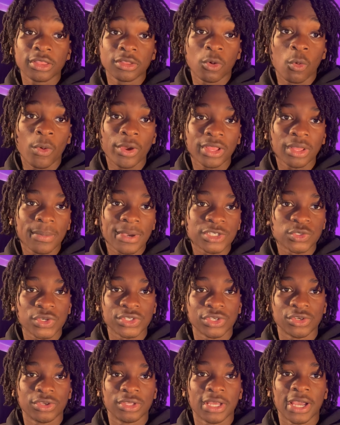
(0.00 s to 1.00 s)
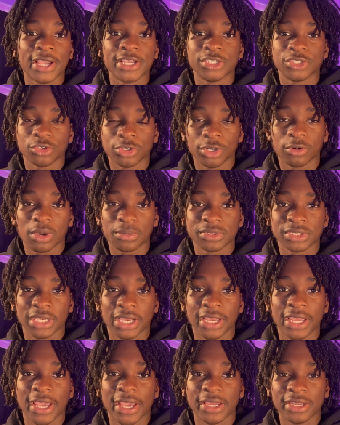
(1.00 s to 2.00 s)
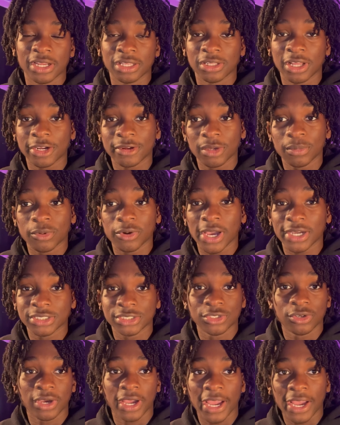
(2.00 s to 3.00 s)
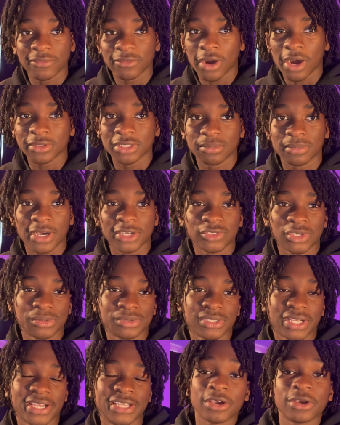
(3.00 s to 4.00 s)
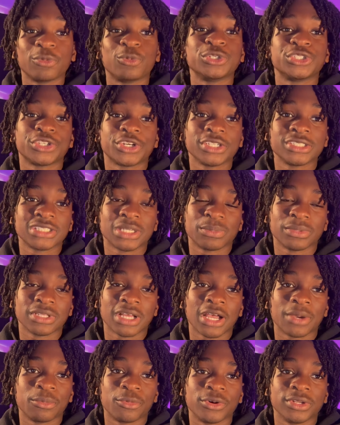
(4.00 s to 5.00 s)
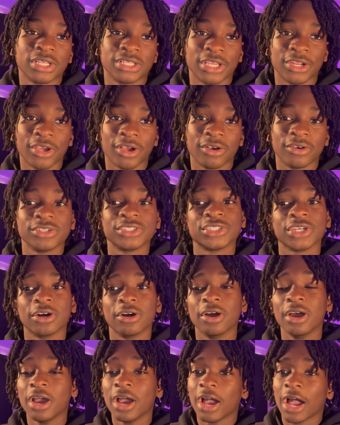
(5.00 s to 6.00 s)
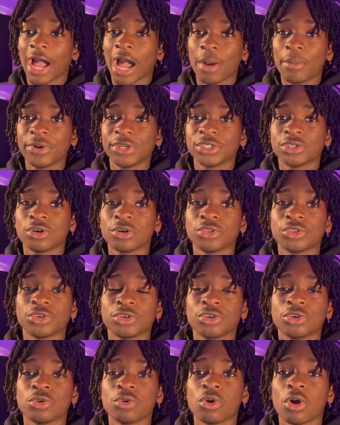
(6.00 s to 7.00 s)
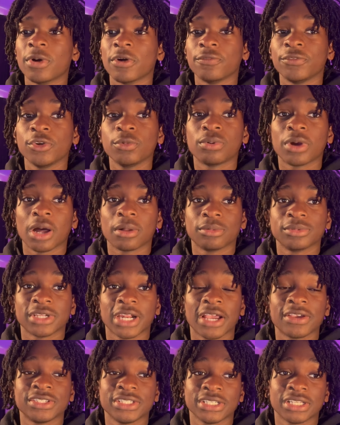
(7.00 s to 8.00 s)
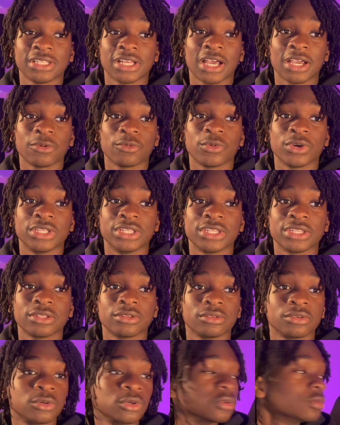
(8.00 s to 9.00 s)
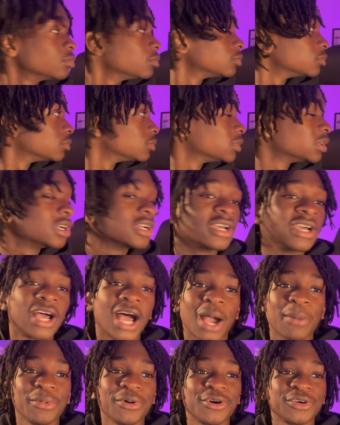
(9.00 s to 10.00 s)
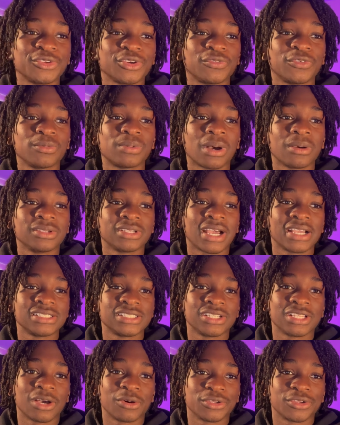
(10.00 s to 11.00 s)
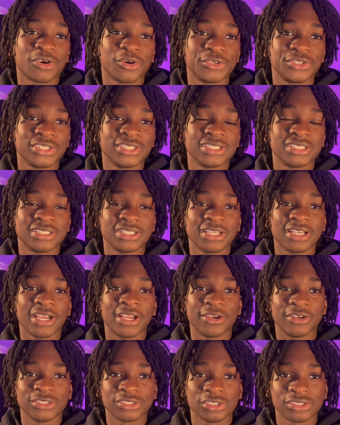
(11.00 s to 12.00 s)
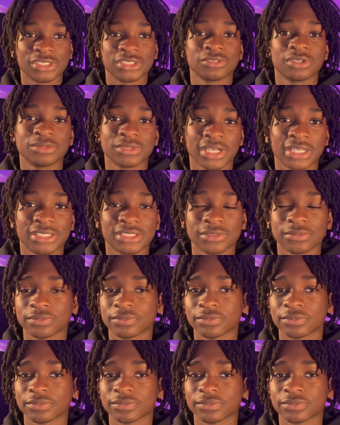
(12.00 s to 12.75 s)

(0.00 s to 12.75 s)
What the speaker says: One of the best ways to do that is through your website, and a lot of people actually don't have optimized websites, which hurts them a lot more than they know. So I'm going to just go through a few problems that I see a lot with. I'm going to go through a few problems that I see a lot with coaches and consultants websites.